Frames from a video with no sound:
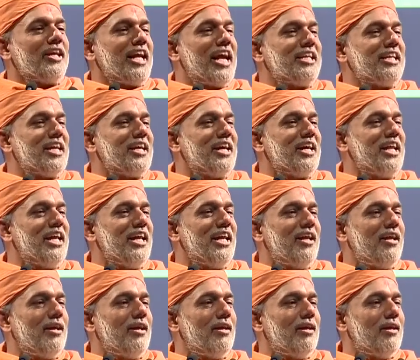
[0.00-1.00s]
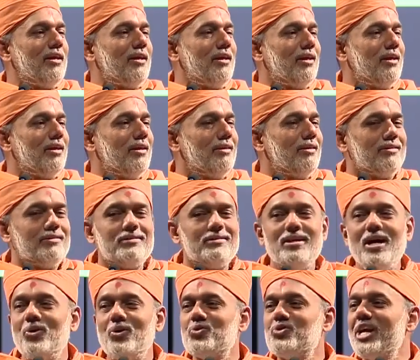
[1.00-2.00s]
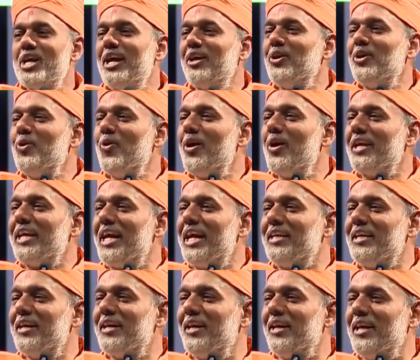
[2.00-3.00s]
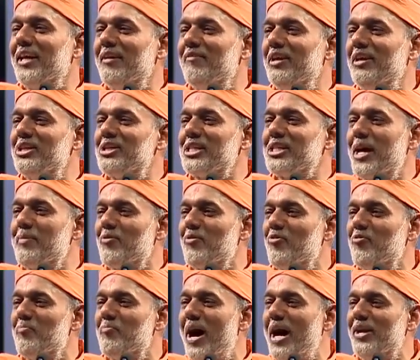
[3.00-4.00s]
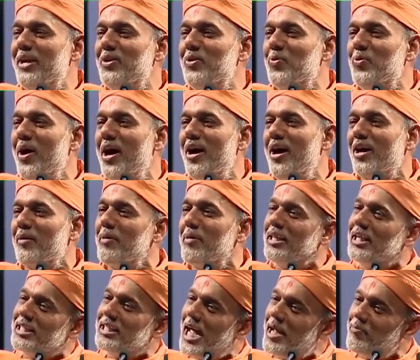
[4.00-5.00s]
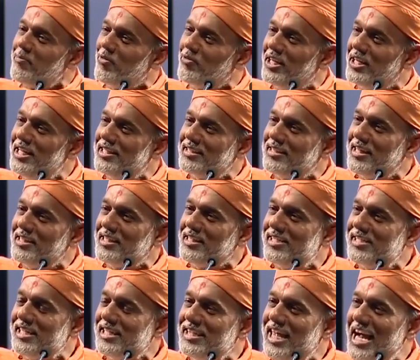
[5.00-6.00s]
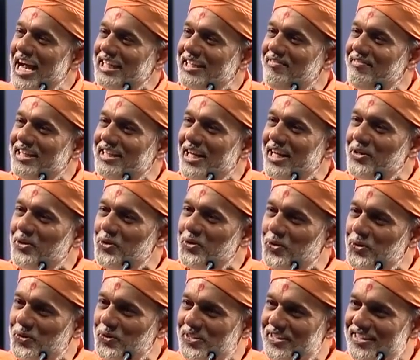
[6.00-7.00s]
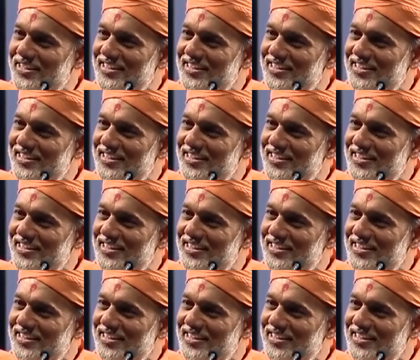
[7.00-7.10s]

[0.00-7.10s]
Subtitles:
category. Now check your category, which type of mind you are by the type of the discussions and the activity that you do.